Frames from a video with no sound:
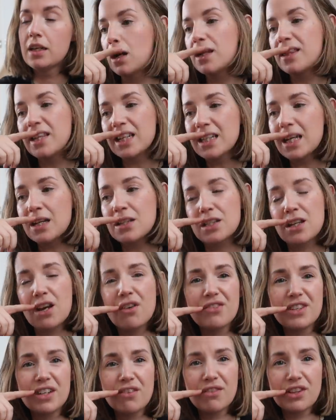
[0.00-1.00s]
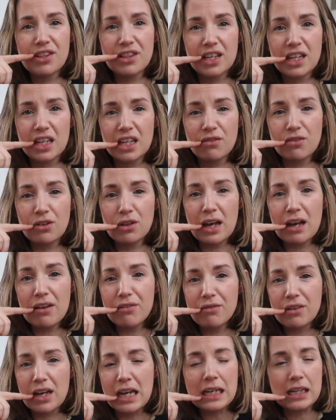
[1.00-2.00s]
I think that's covered everything. If you
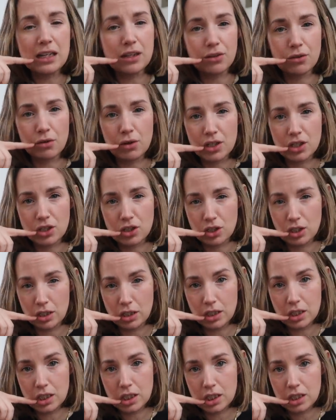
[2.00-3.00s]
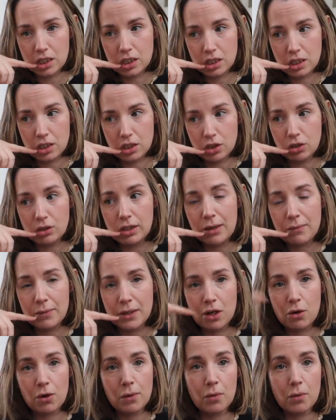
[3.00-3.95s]
have any other questions, do let me know.